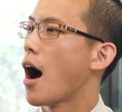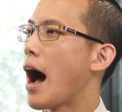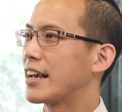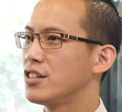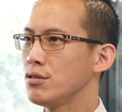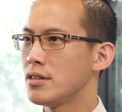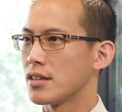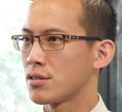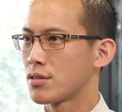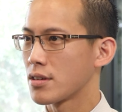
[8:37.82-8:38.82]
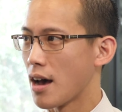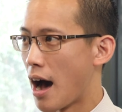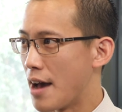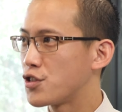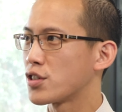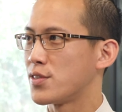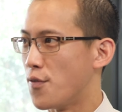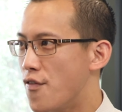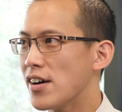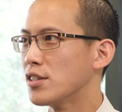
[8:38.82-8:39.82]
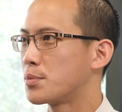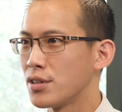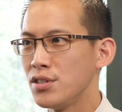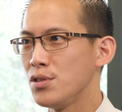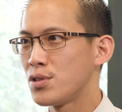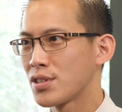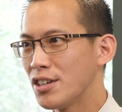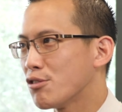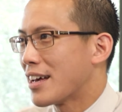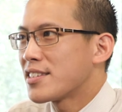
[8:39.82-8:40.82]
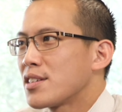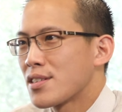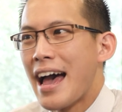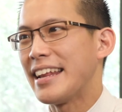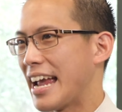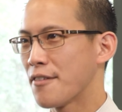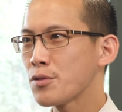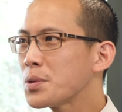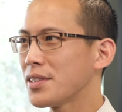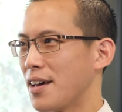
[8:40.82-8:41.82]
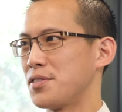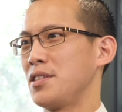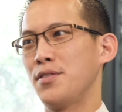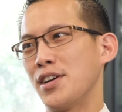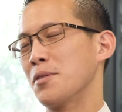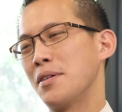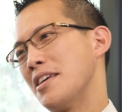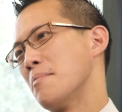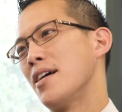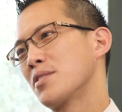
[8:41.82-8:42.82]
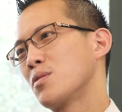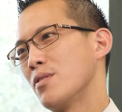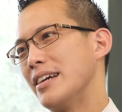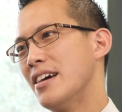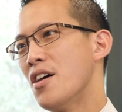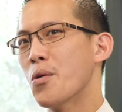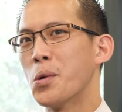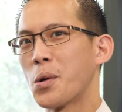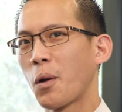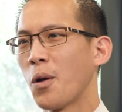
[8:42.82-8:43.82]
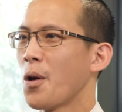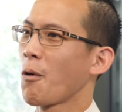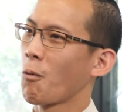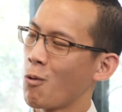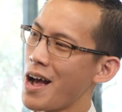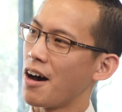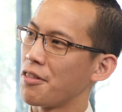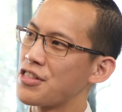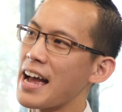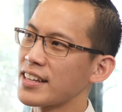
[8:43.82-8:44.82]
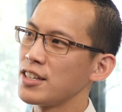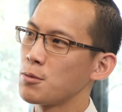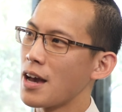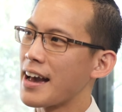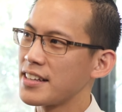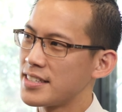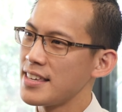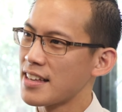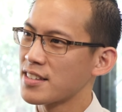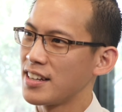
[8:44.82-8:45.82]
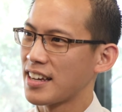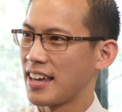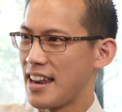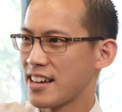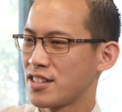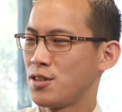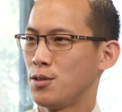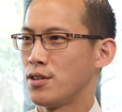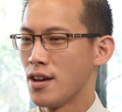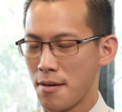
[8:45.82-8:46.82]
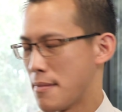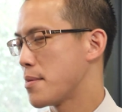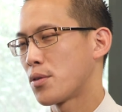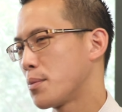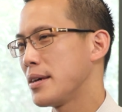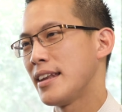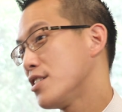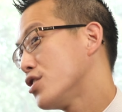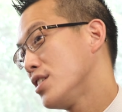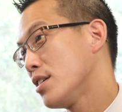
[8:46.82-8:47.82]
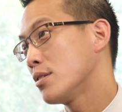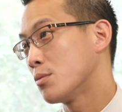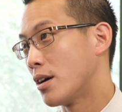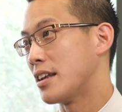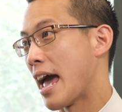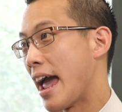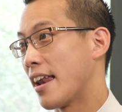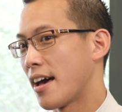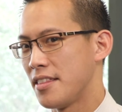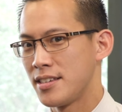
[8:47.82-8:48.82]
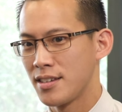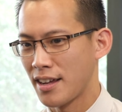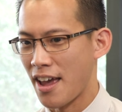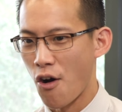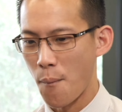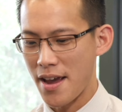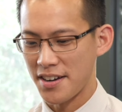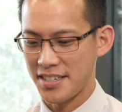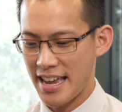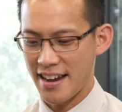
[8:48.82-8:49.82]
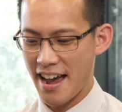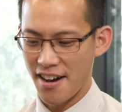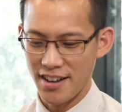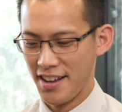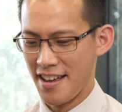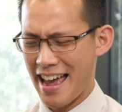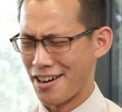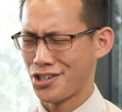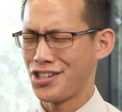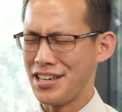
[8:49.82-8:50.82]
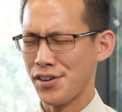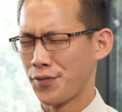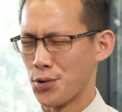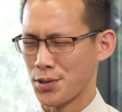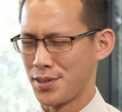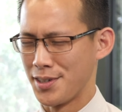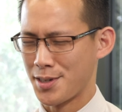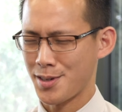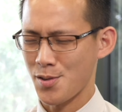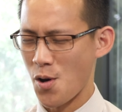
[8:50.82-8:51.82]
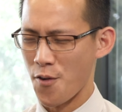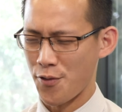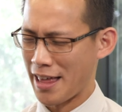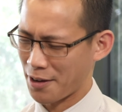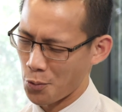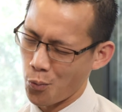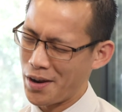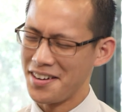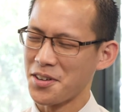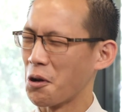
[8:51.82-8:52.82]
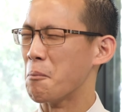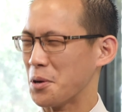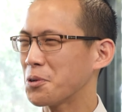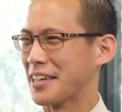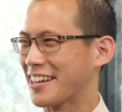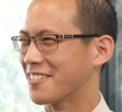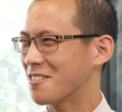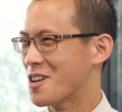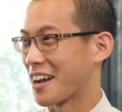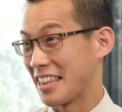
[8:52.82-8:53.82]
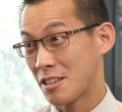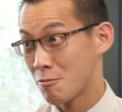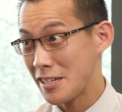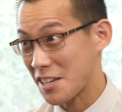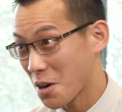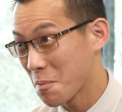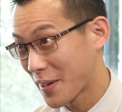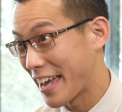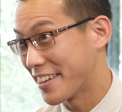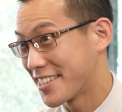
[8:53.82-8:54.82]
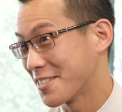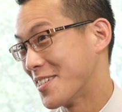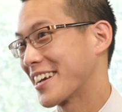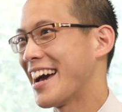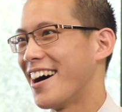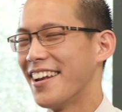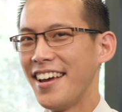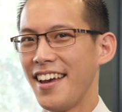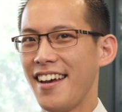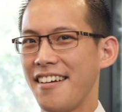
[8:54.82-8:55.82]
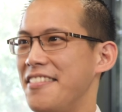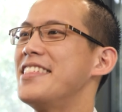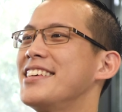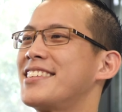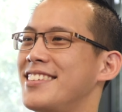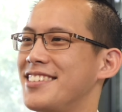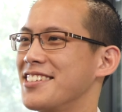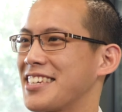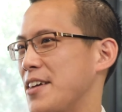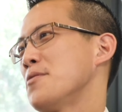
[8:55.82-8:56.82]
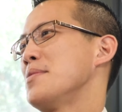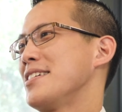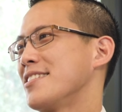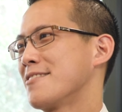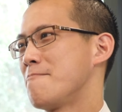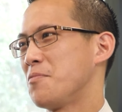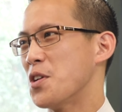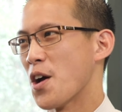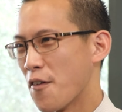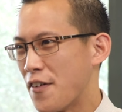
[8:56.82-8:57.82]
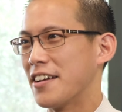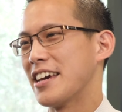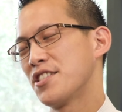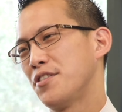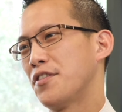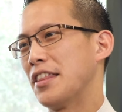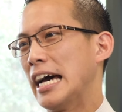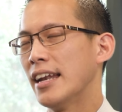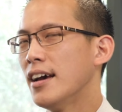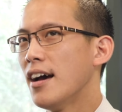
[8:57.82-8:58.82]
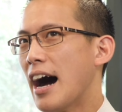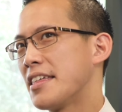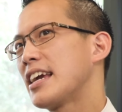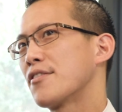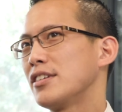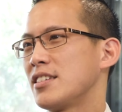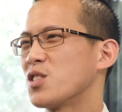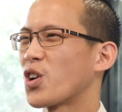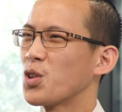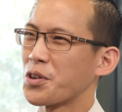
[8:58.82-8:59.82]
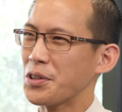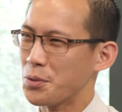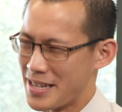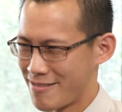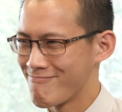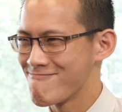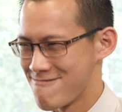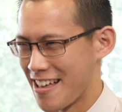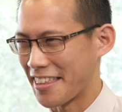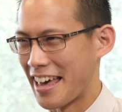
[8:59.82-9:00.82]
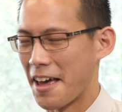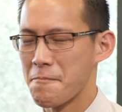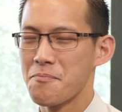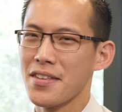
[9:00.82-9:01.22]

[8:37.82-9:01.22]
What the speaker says: I can do this. I've just developed a new skill. That's exciting. Everyone loves to develop in their mastery. Or, wow, that gives me, I can see that's going to connect to, maybe I want to be an engineer one day, and this is going to help me understand how shear forces of wind on a building work. And that's really complicated to work out. This has just given me, a foundation for that. I think every lesson's got to look a little bit like that.